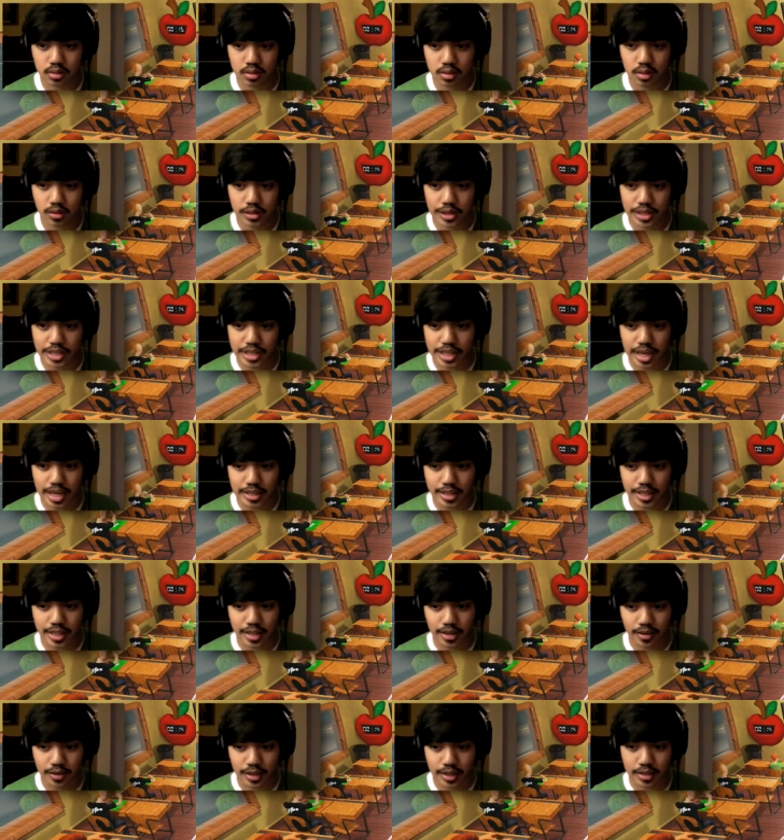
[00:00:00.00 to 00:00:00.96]
Okay, you got
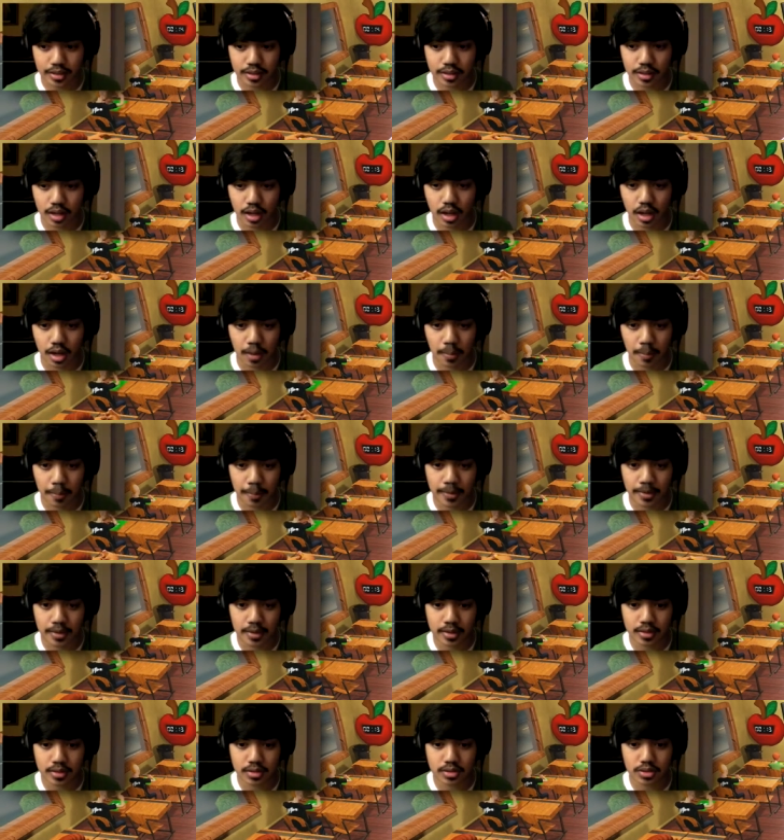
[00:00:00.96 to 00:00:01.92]
that, okay. Um,
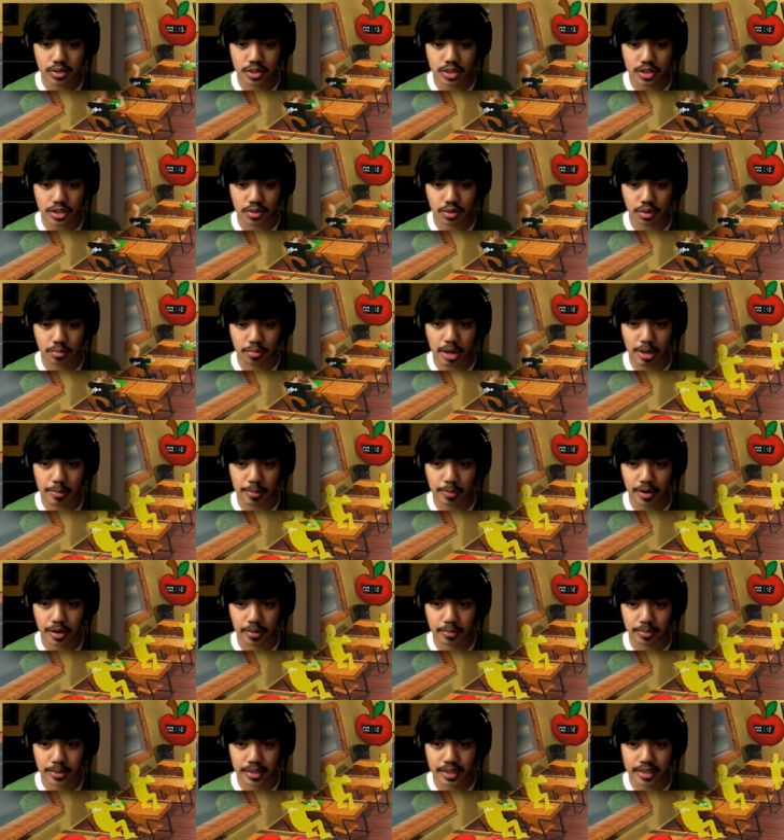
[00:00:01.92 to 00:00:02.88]
so you can throw a paper
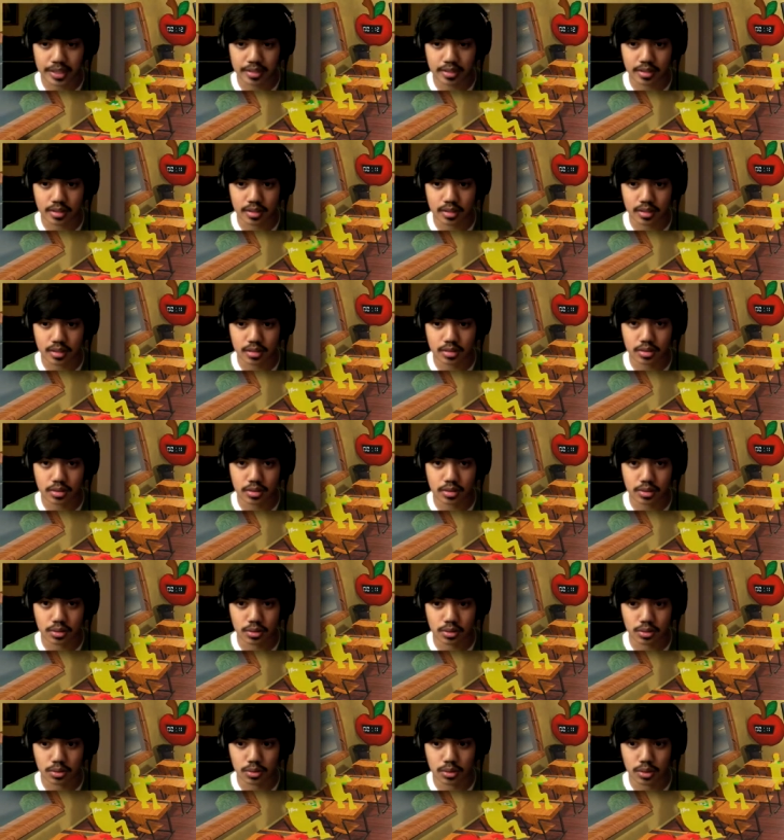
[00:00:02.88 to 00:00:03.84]
airplane
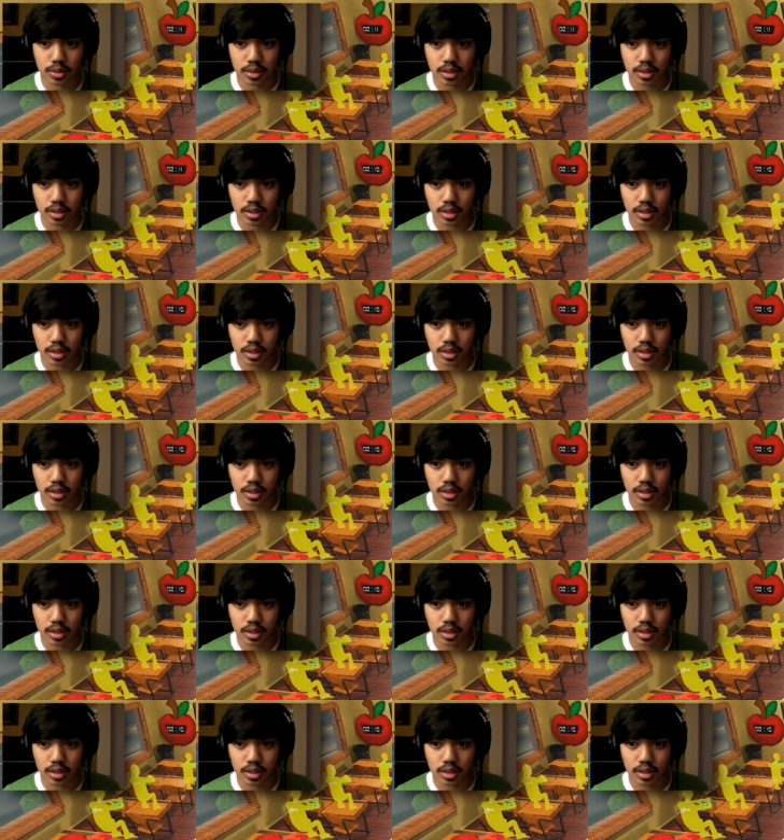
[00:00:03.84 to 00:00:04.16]
to,